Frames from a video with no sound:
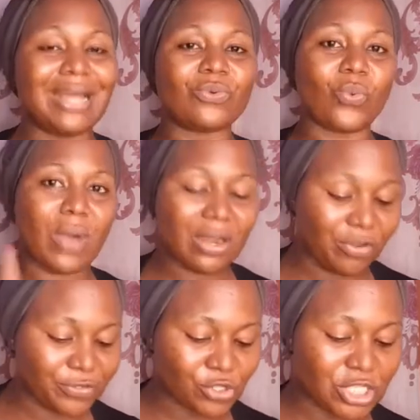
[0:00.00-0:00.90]
and one
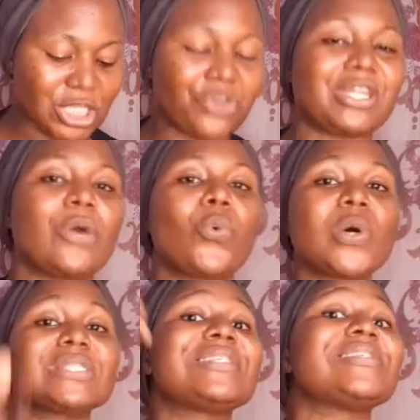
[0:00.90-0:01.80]
of such ingredients was the